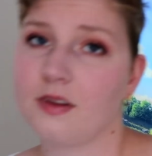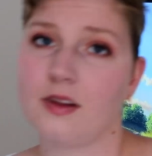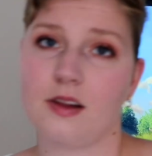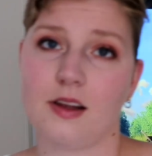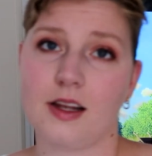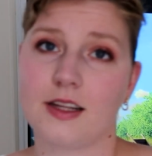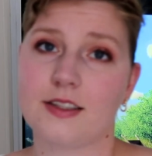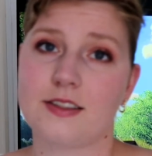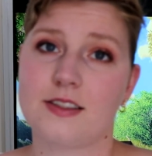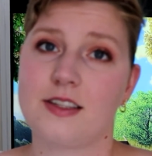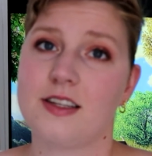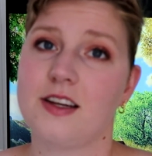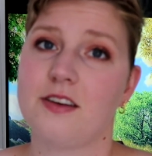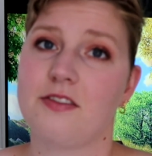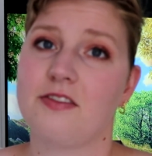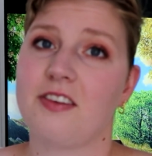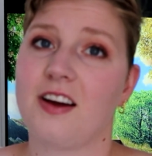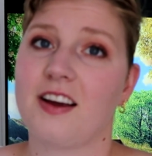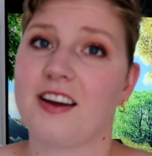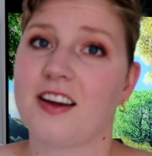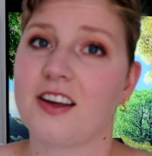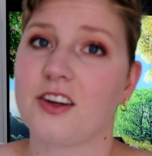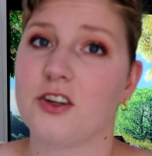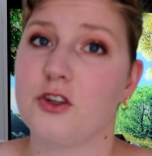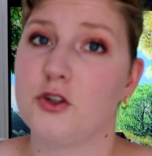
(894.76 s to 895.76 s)
Let's see if
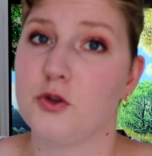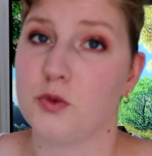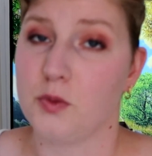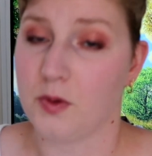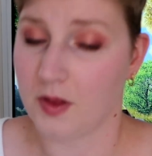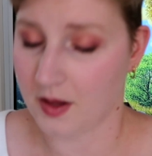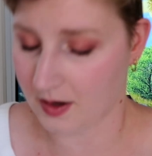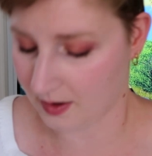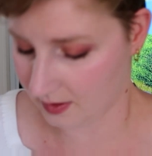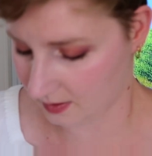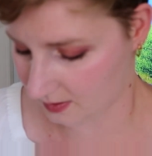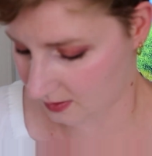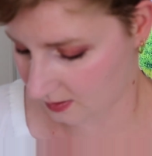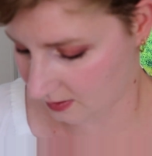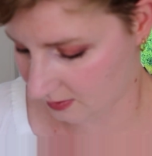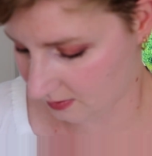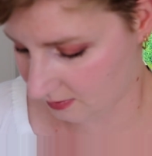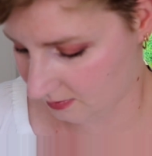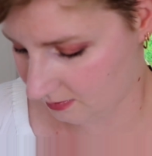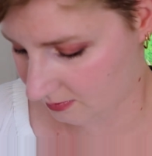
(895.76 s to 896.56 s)
I can do that.